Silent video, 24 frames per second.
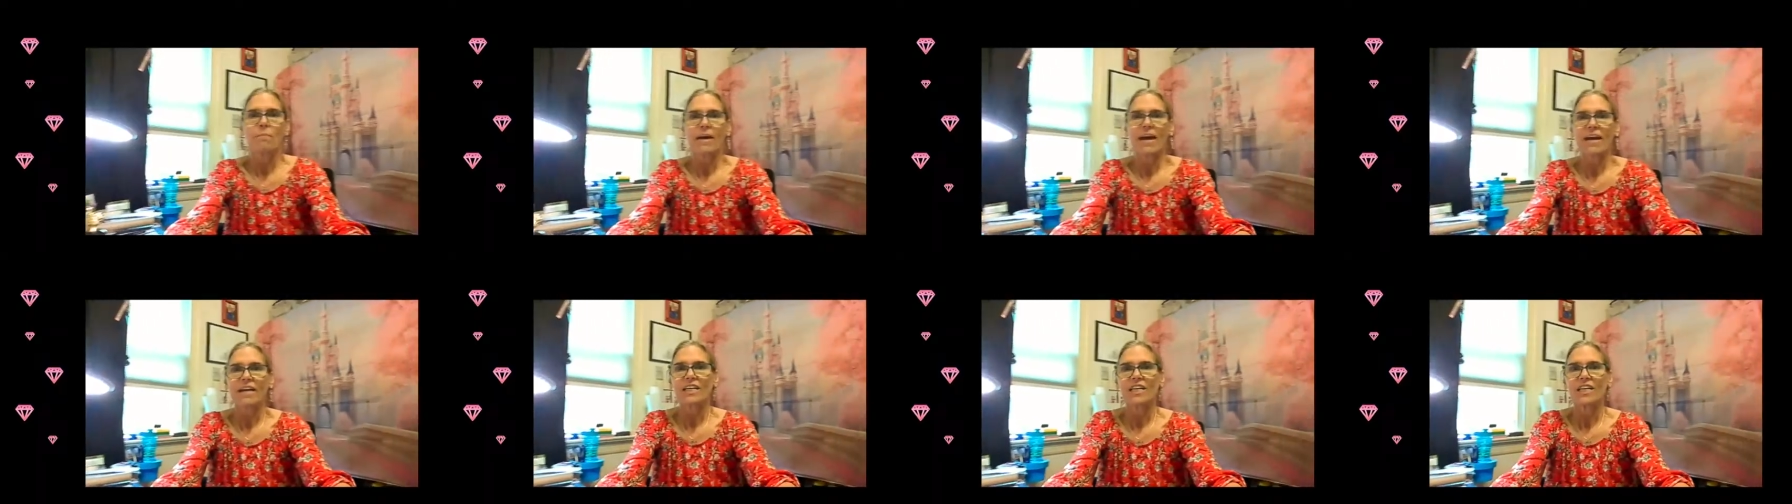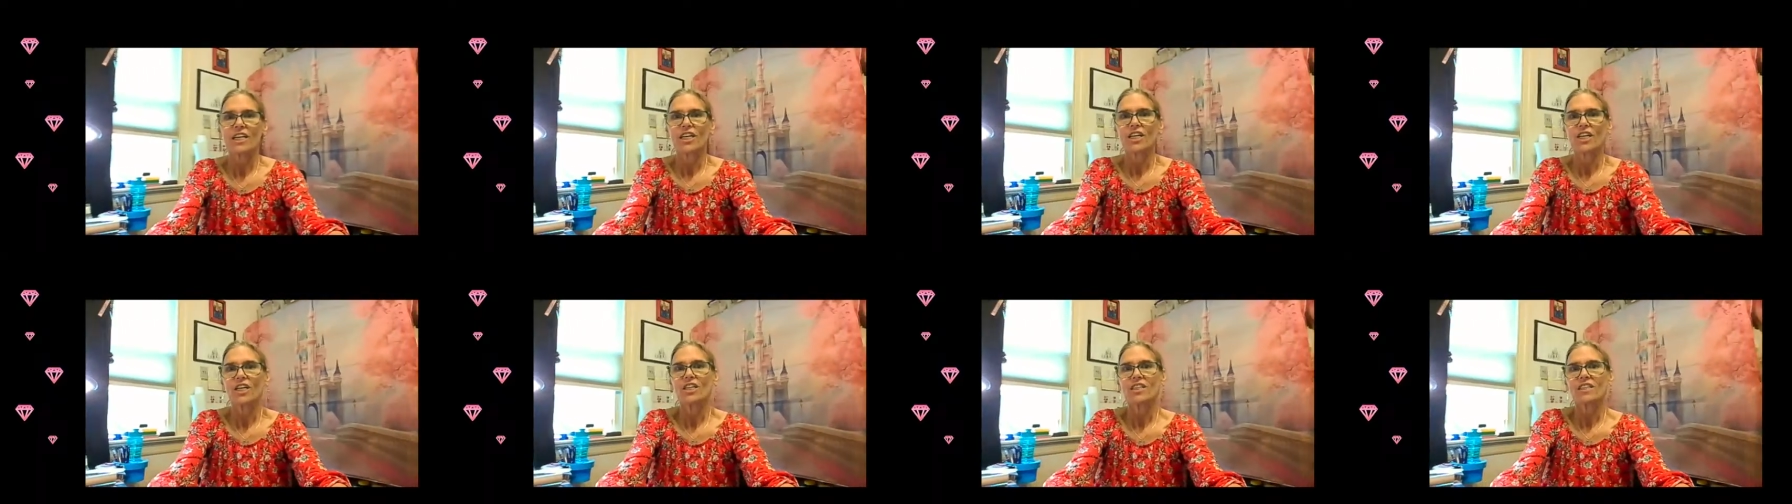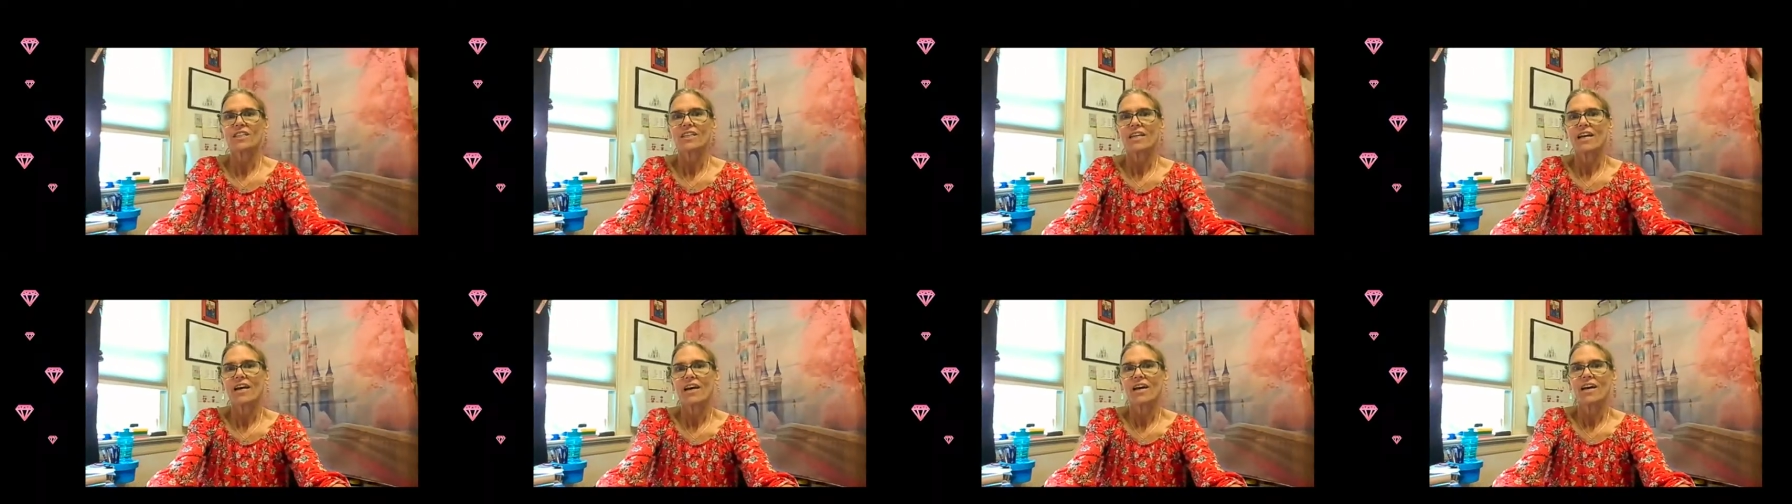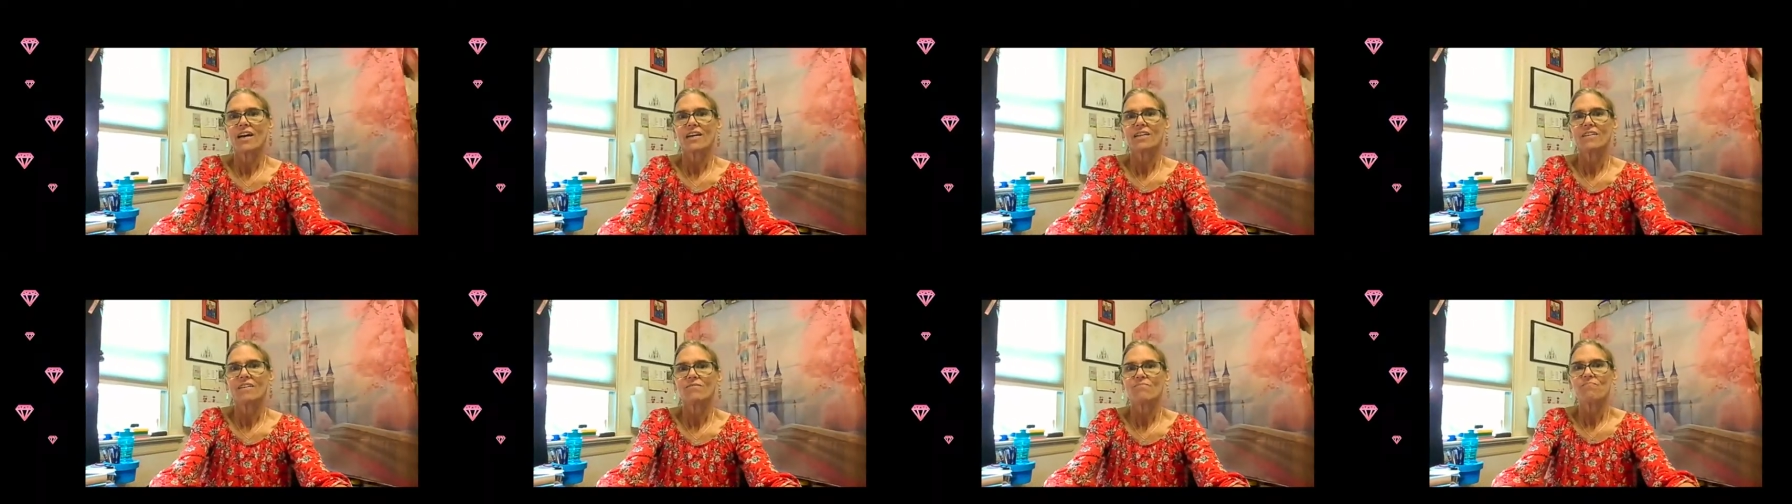back here.
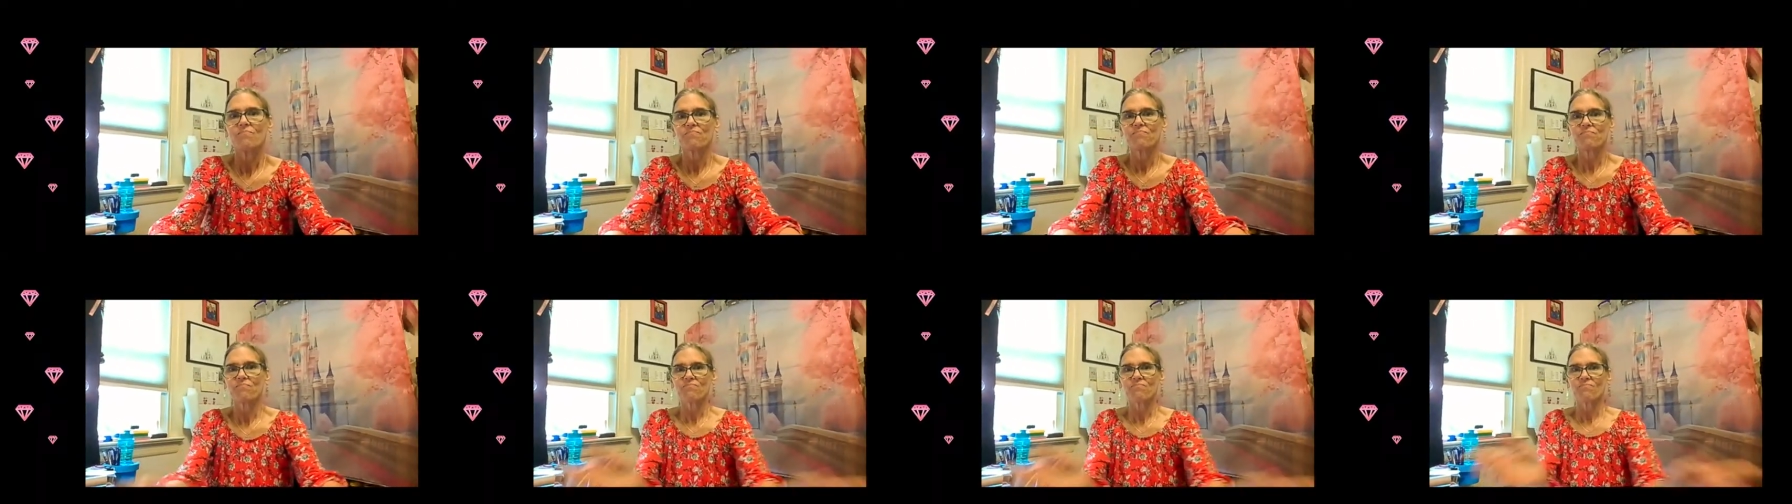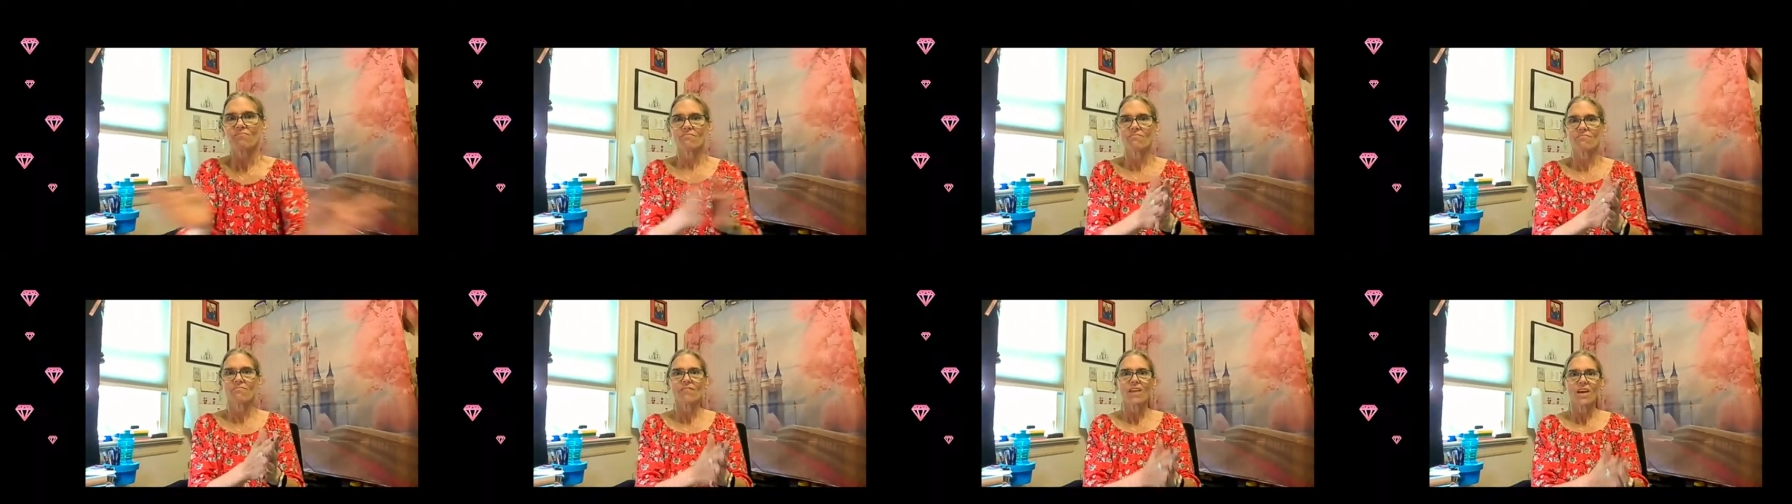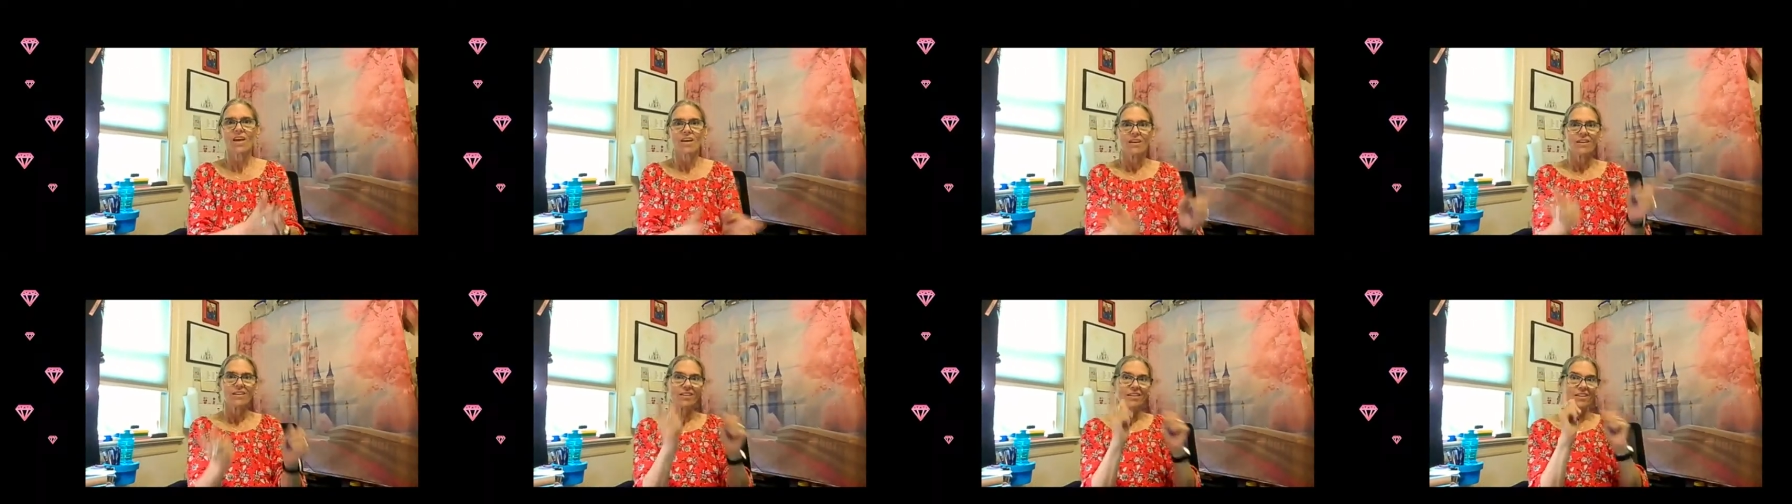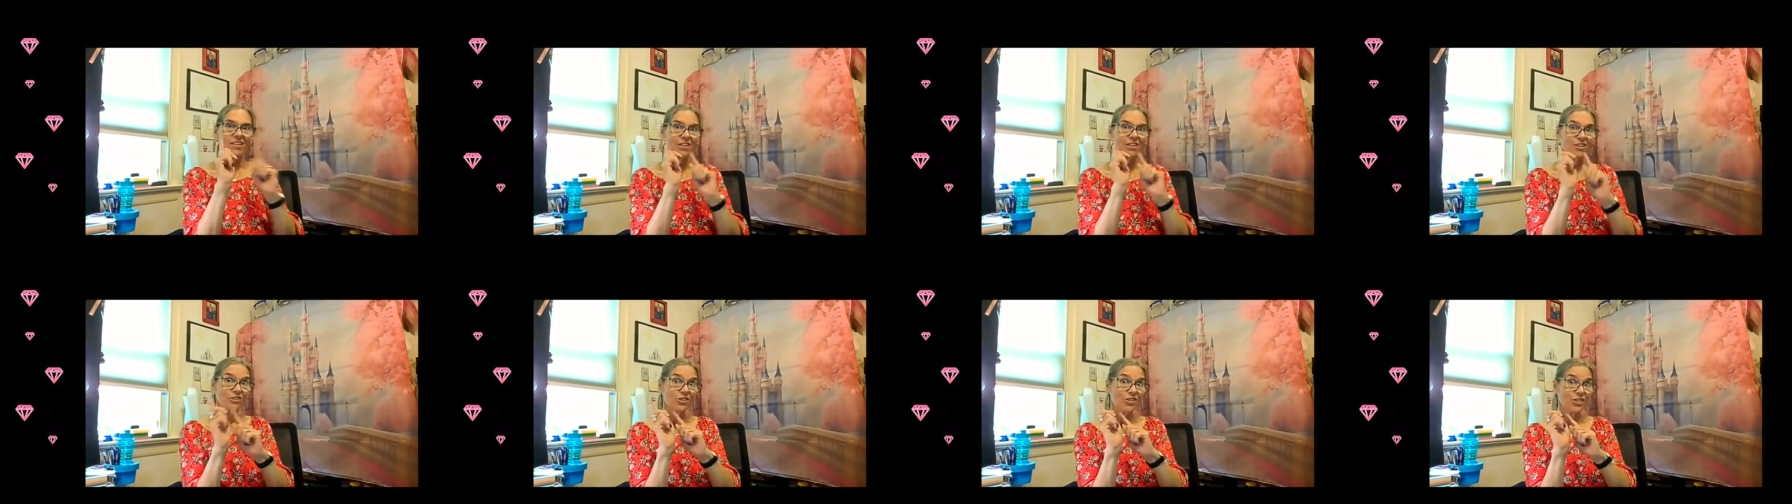Yeah.
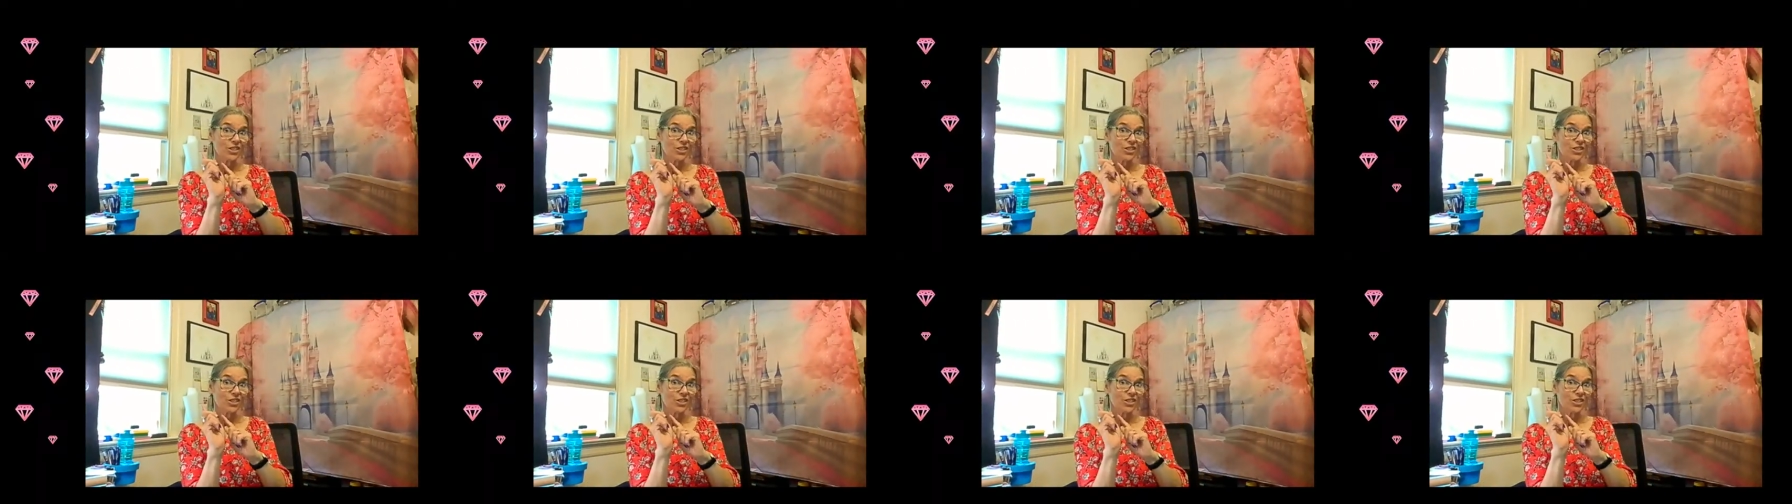It'll